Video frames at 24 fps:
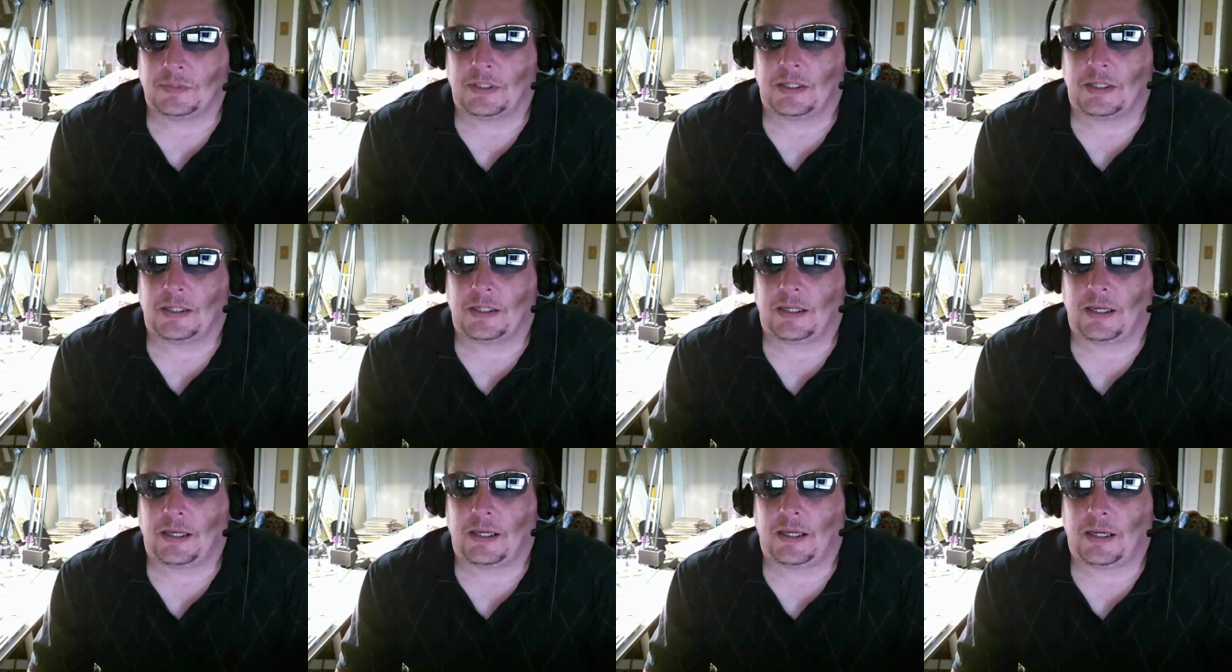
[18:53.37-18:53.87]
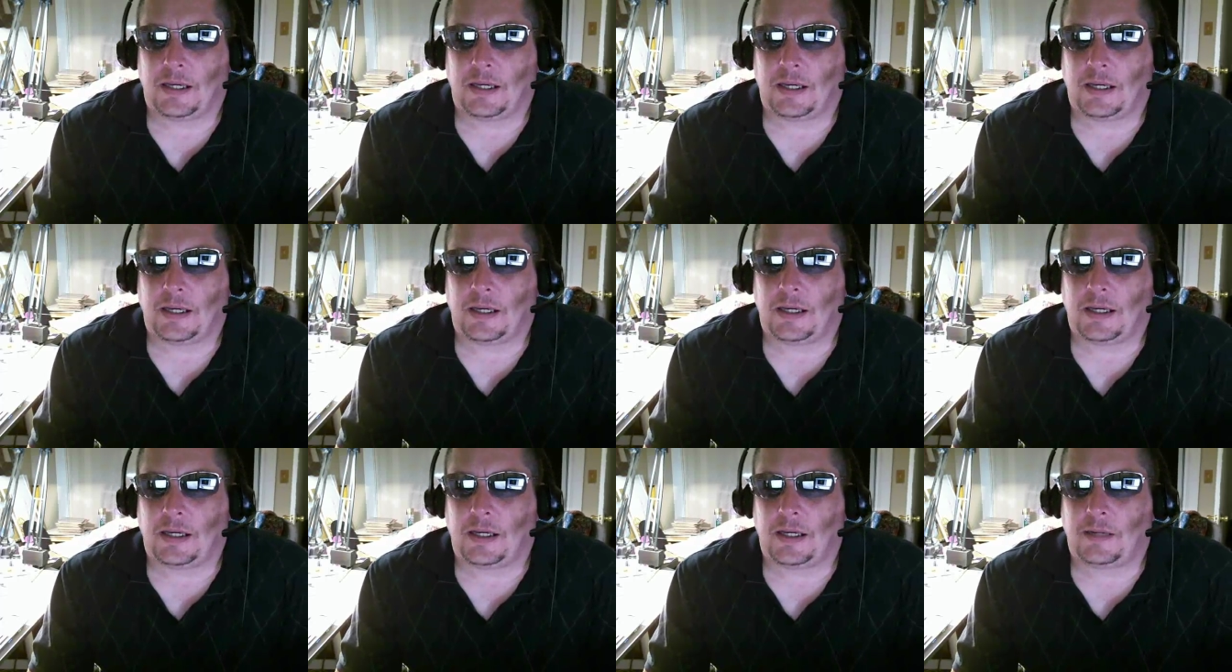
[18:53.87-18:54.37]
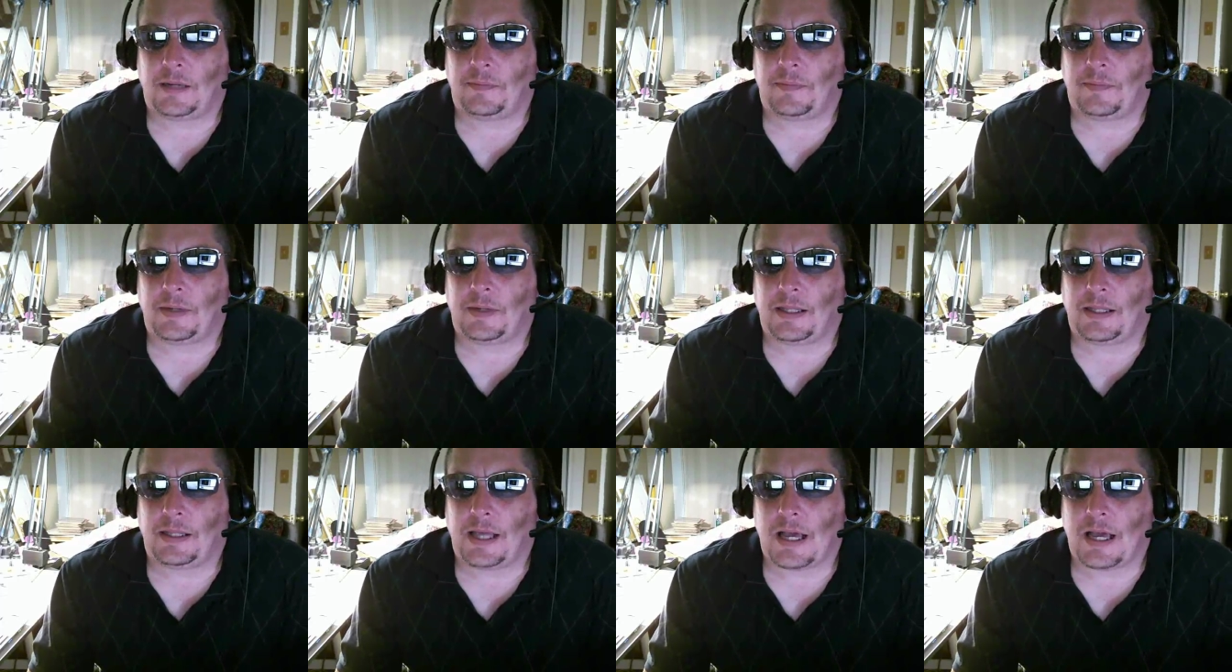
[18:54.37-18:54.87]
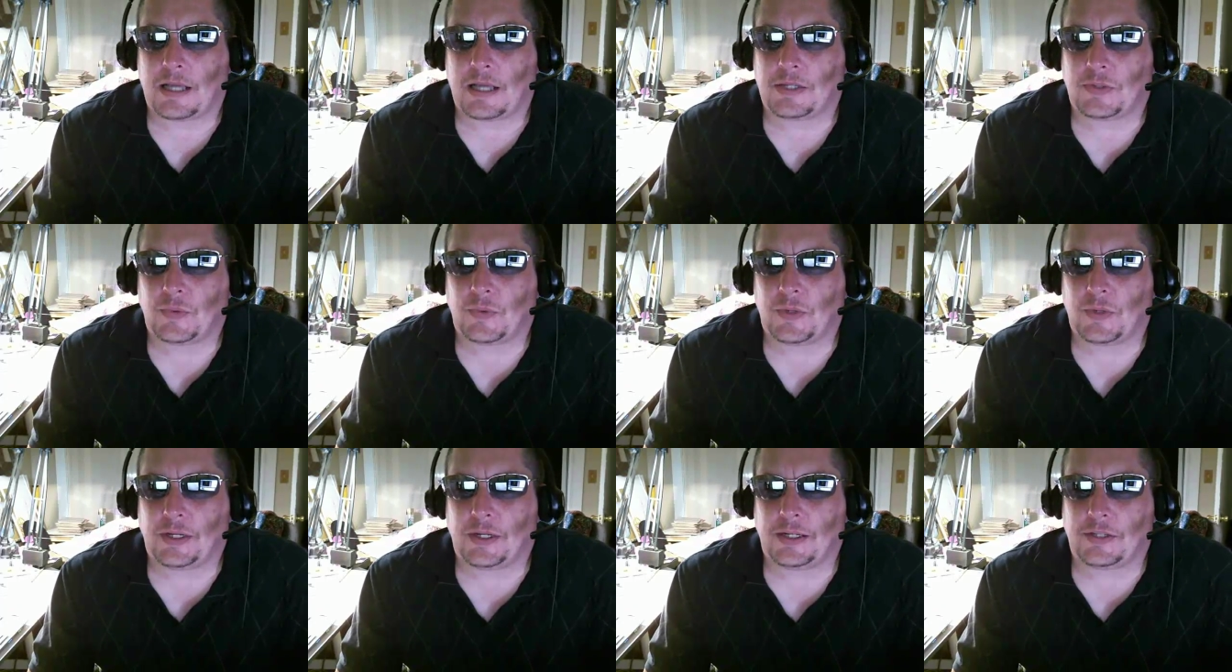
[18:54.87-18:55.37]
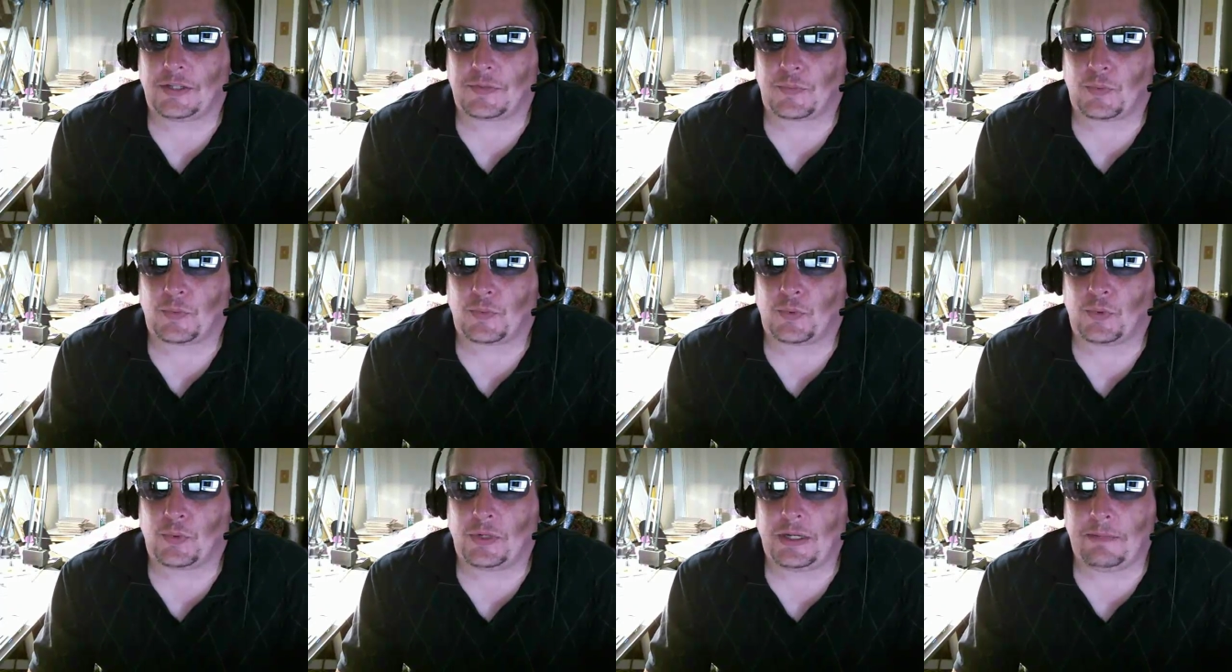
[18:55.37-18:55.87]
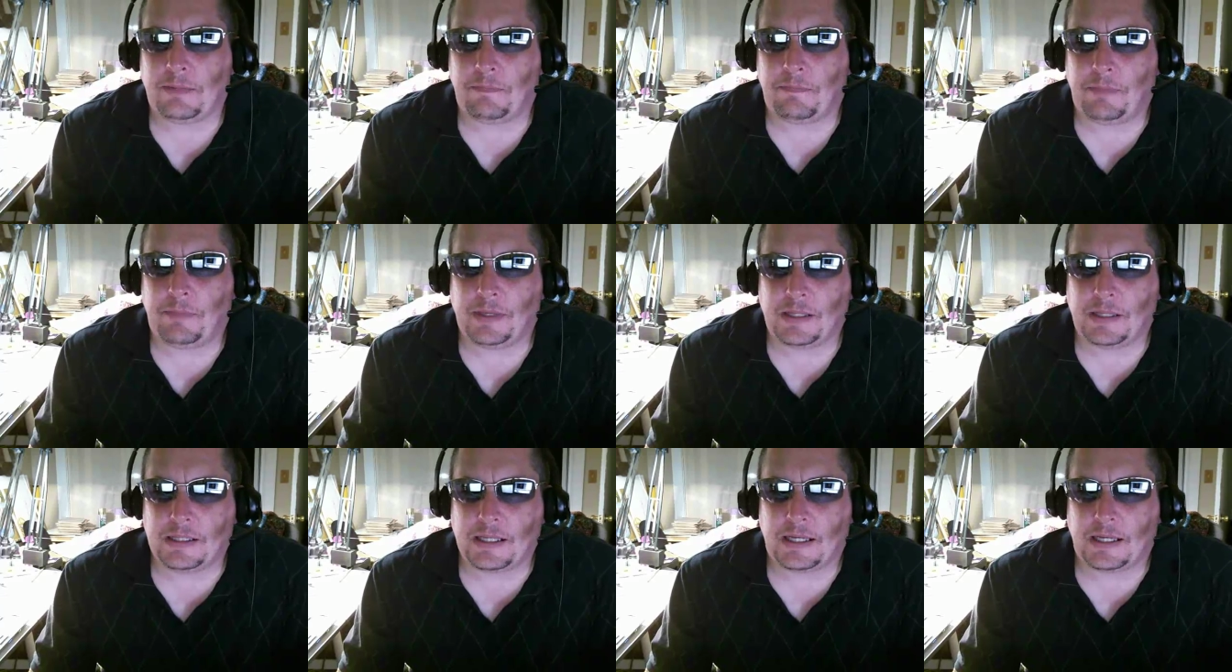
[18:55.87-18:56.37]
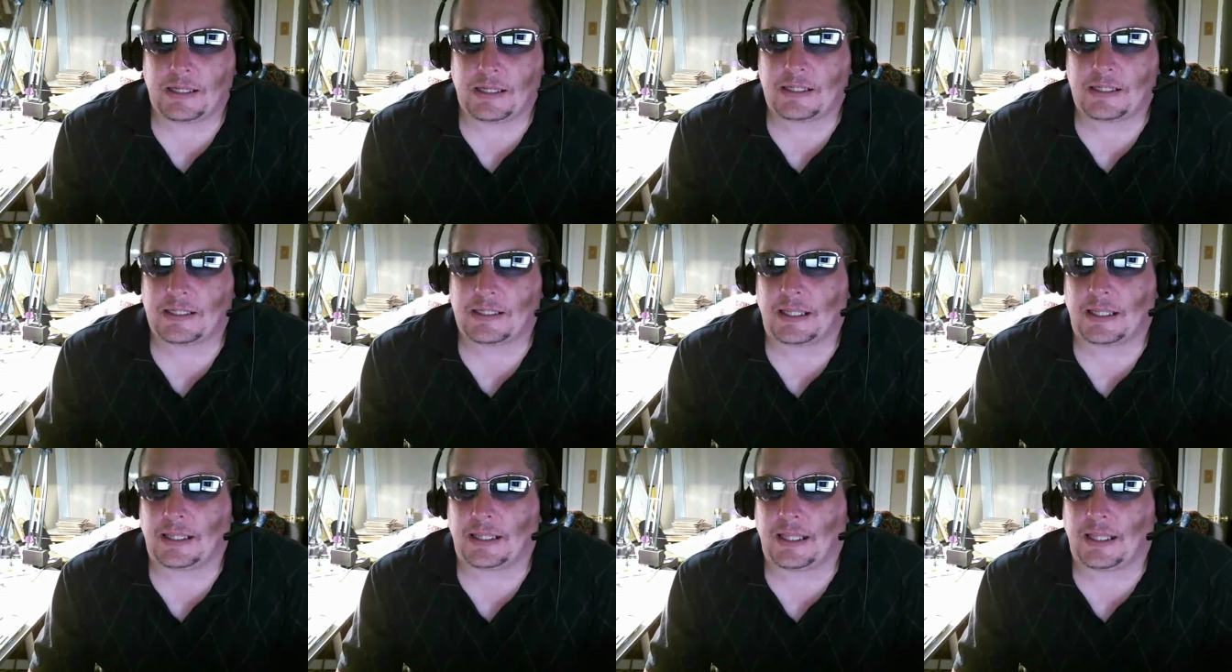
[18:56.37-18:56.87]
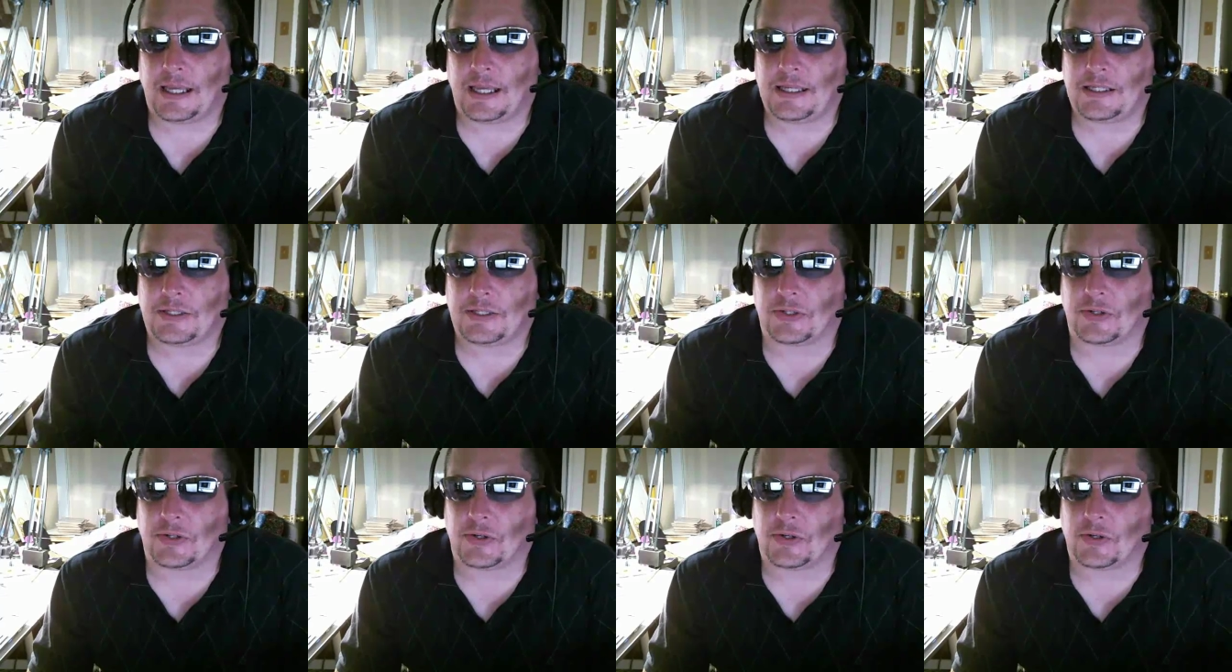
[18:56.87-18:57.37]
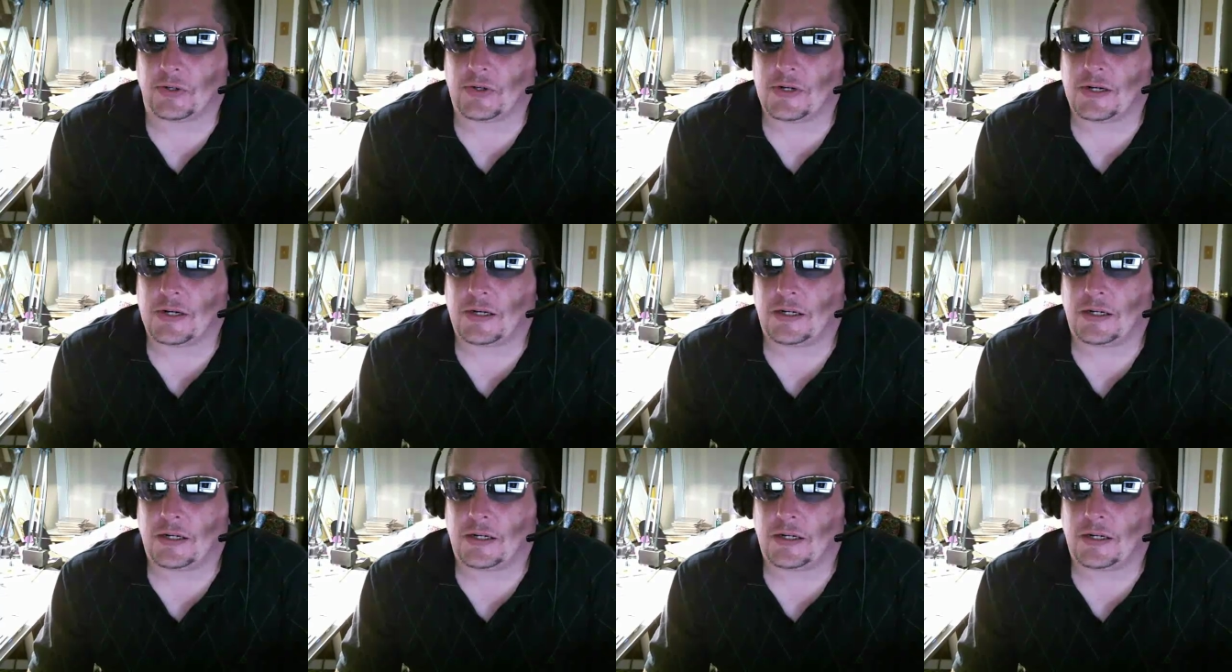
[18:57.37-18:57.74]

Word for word: And my last one is pre-built slicer.